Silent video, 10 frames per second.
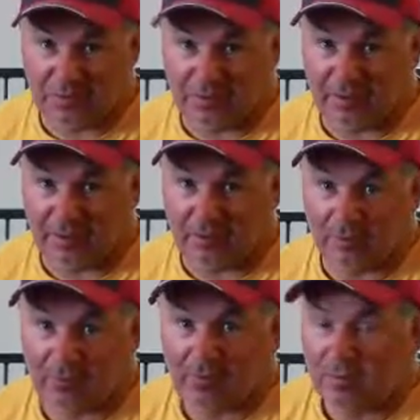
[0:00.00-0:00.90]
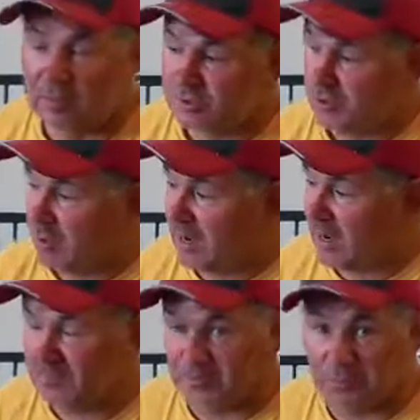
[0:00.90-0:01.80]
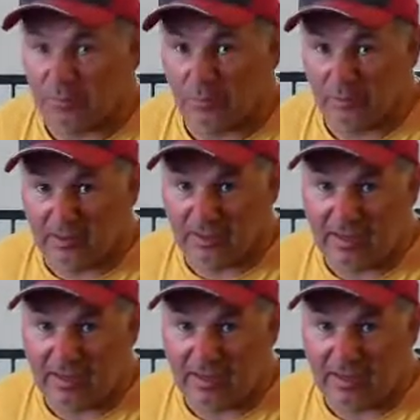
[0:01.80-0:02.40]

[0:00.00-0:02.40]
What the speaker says: thumbnail. So we have to feed really